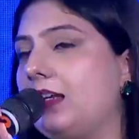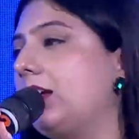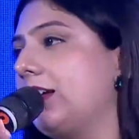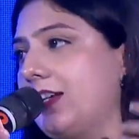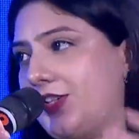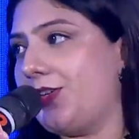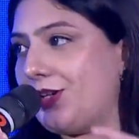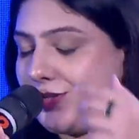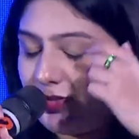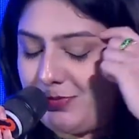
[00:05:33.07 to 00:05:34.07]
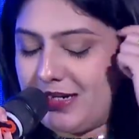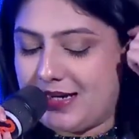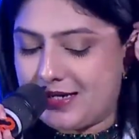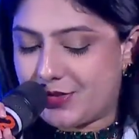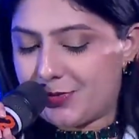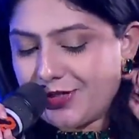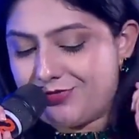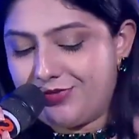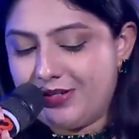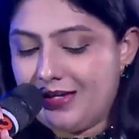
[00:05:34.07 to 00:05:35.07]
continuation to my last
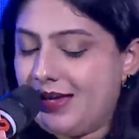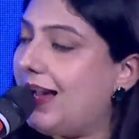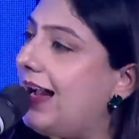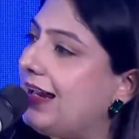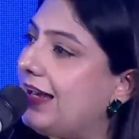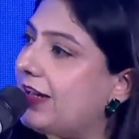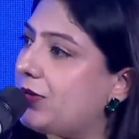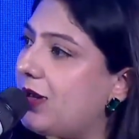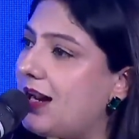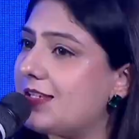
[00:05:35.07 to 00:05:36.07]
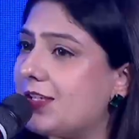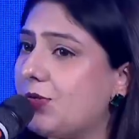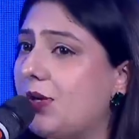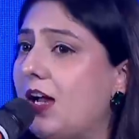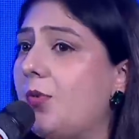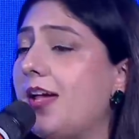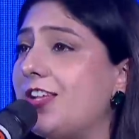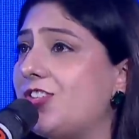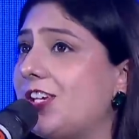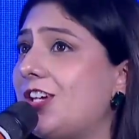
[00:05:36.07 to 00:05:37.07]
question, I'd like to ask you how
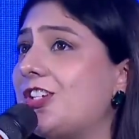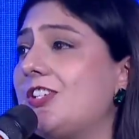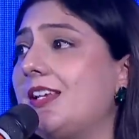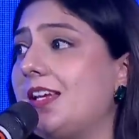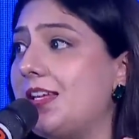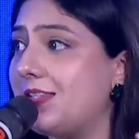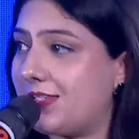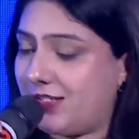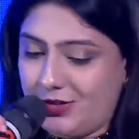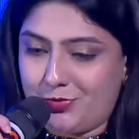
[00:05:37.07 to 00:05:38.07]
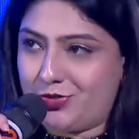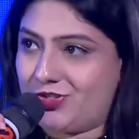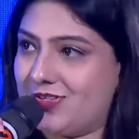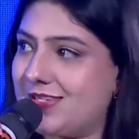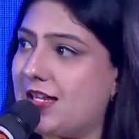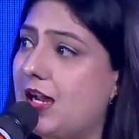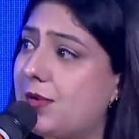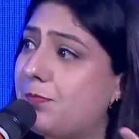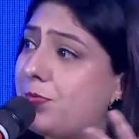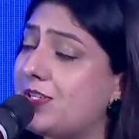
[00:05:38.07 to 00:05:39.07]
educational institutions are
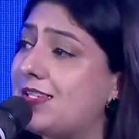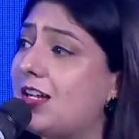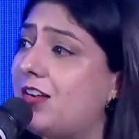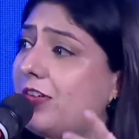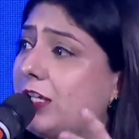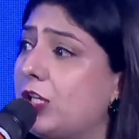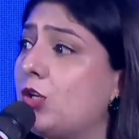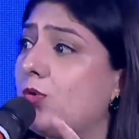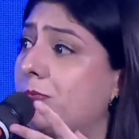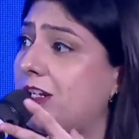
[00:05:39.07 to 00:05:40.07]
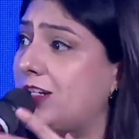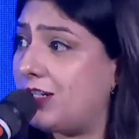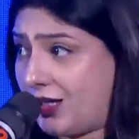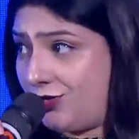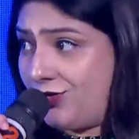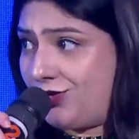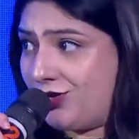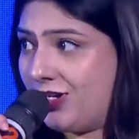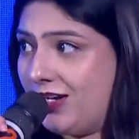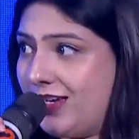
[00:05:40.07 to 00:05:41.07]
preserving human touch
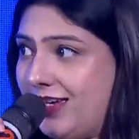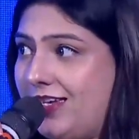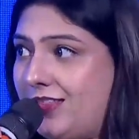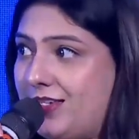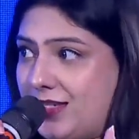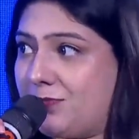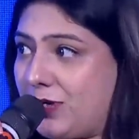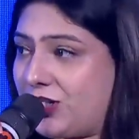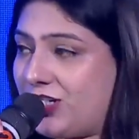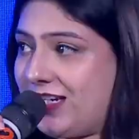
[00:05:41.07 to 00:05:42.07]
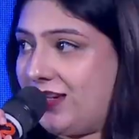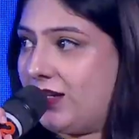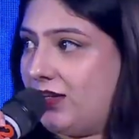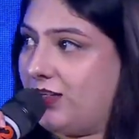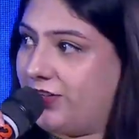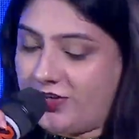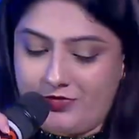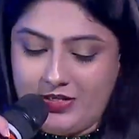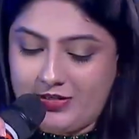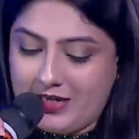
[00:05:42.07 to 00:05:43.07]
in this
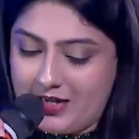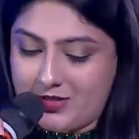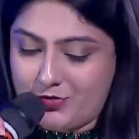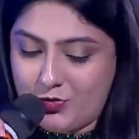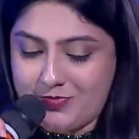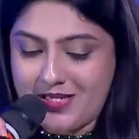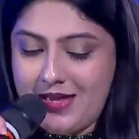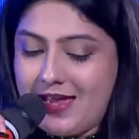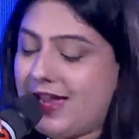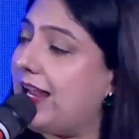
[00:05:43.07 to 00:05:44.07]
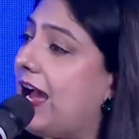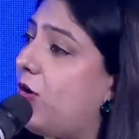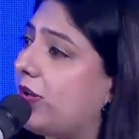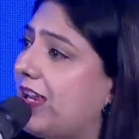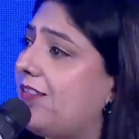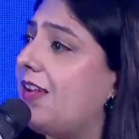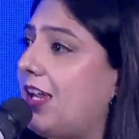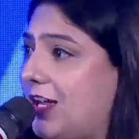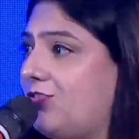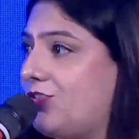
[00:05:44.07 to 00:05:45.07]
machine-driven classrooms, and how can we
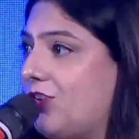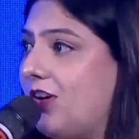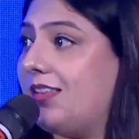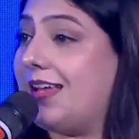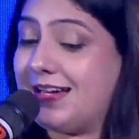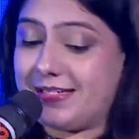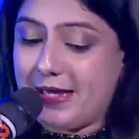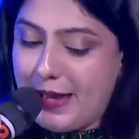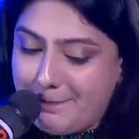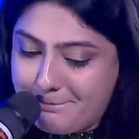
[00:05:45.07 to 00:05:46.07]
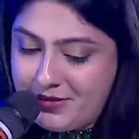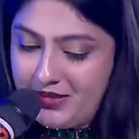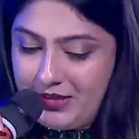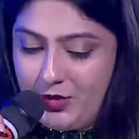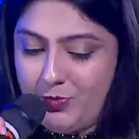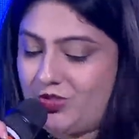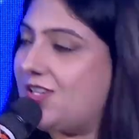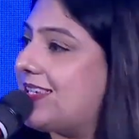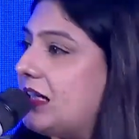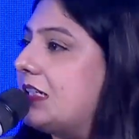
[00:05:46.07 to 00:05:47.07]
ensure that empathy, which
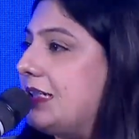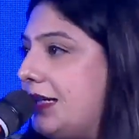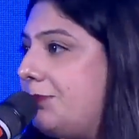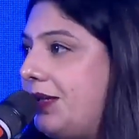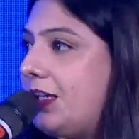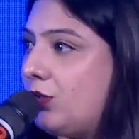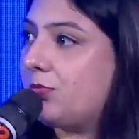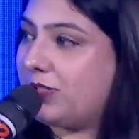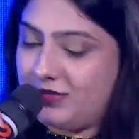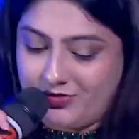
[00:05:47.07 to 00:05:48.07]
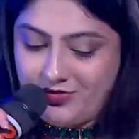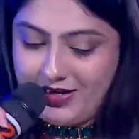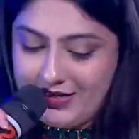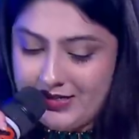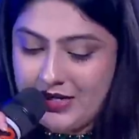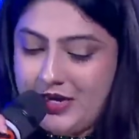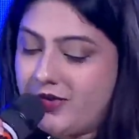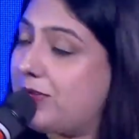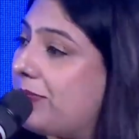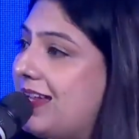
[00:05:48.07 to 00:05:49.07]
is a deeply human trait,
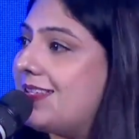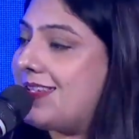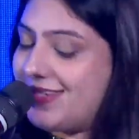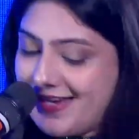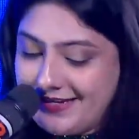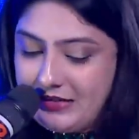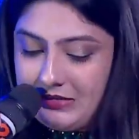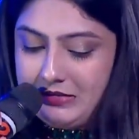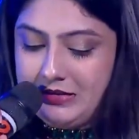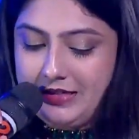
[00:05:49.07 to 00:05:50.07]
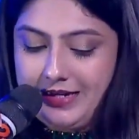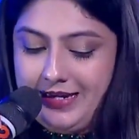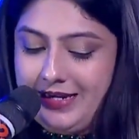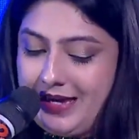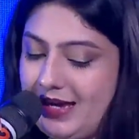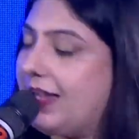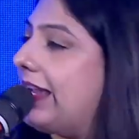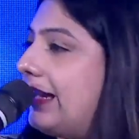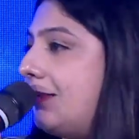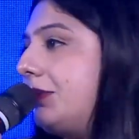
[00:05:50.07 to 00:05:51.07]
remains centered in
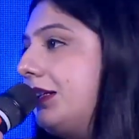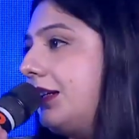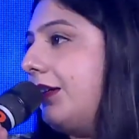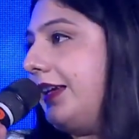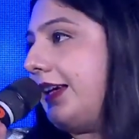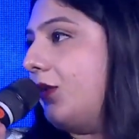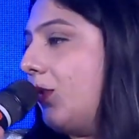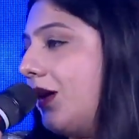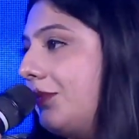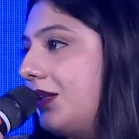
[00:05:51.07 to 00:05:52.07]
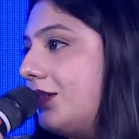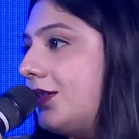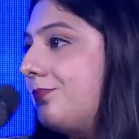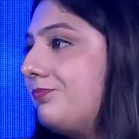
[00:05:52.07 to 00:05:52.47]
AI-enabled learning environment?